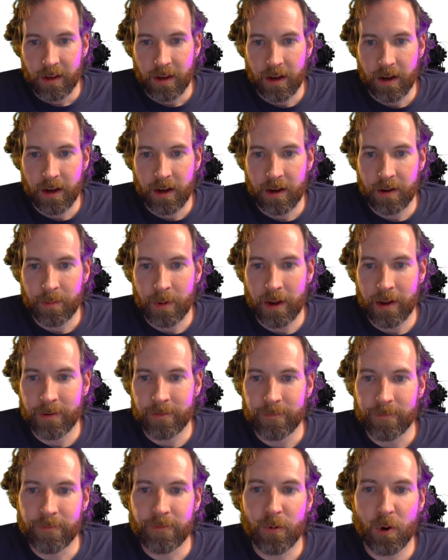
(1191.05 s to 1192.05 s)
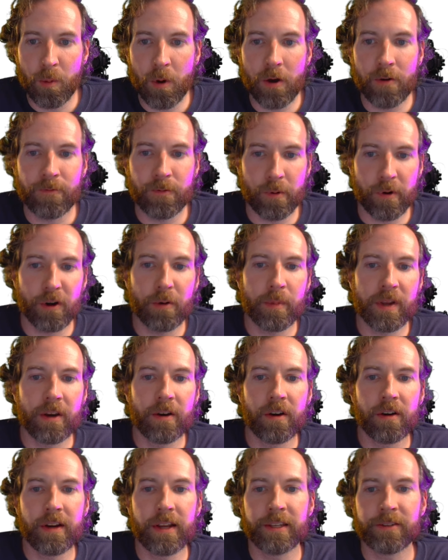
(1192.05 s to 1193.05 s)
My 4-ball 400
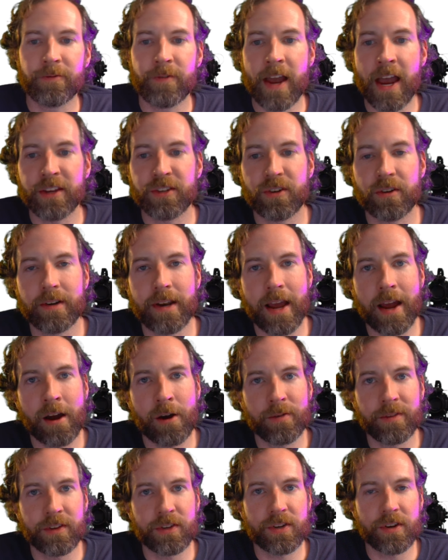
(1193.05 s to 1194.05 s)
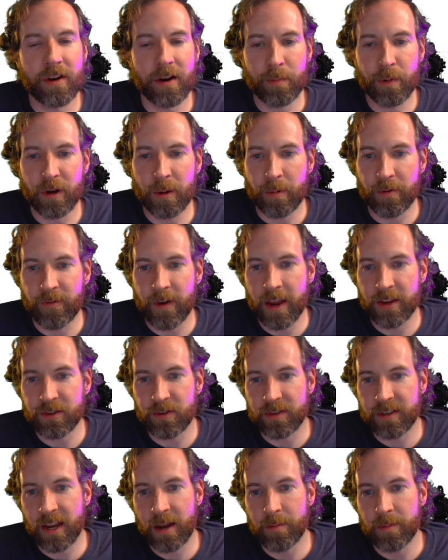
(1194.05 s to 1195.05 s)
meter is faster now. This year I put up a
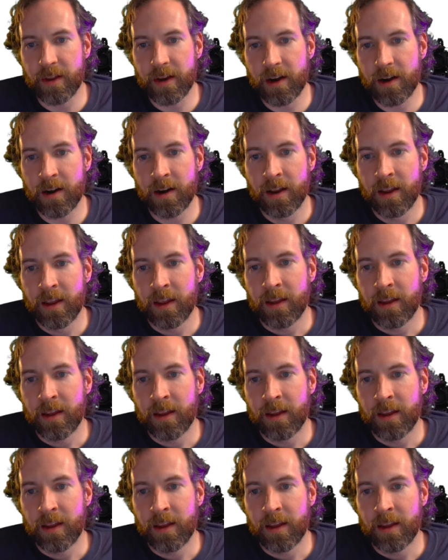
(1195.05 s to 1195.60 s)
faster time there.